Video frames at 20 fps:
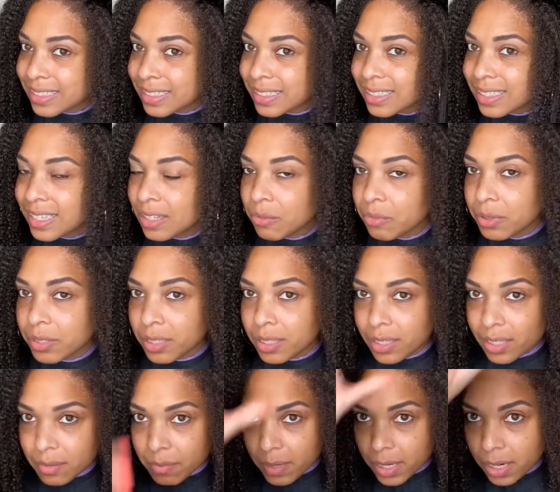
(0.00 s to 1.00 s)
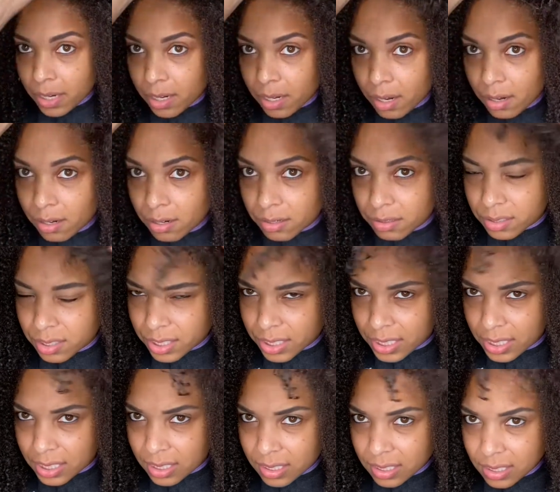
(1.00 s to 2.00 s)
It really did my curls
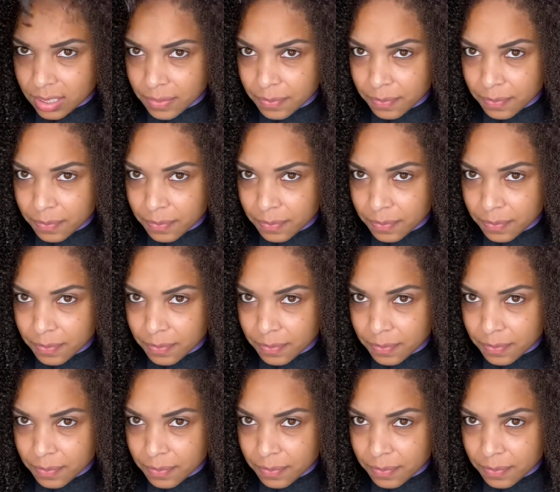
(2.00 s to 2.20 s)
justice.